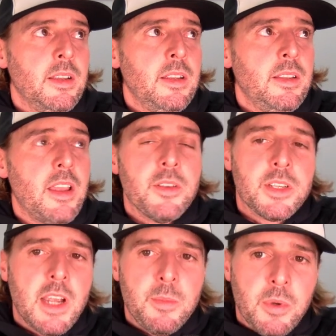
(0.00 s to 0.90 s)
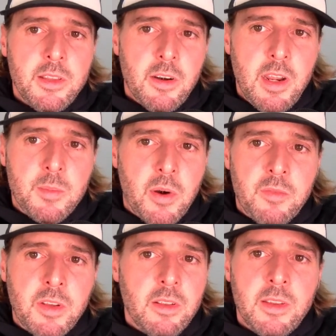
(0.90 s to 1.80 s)
the other side played their hand
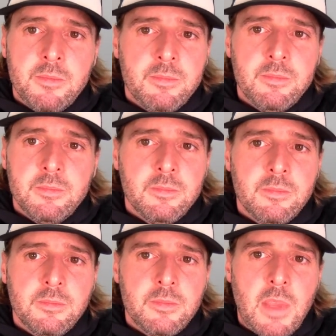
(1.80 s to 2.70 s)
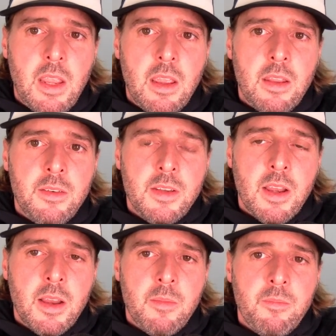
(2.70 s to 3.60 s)
perfectly, and
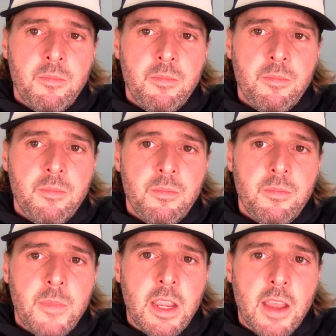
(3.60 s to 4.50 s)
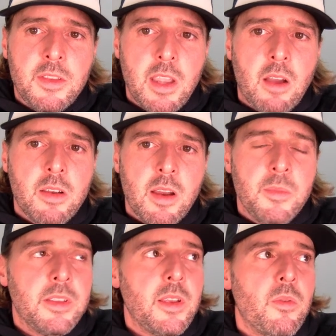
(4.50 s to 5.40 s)
they got the outcome
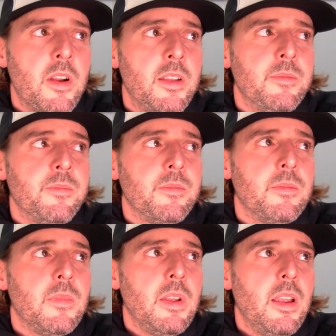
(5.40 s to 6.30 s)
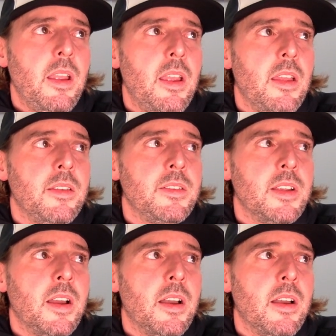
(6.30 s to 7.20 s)
that they wanted, and
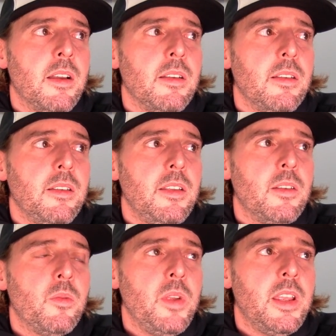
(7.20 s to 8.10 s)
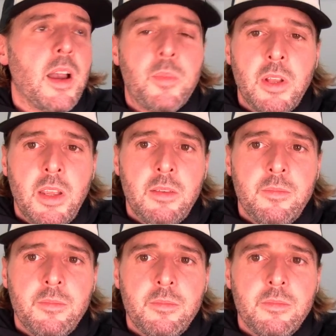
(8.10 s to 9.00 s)
we got played.
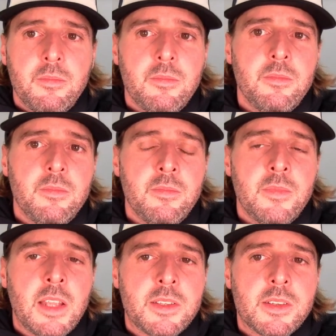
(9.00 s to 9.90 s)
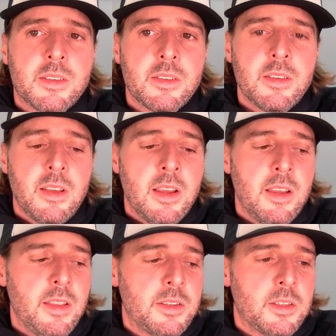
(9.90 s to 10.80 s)
That's
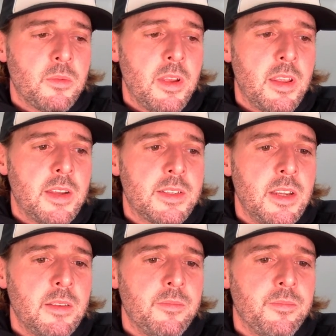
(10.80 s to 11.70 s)
the way that I see it.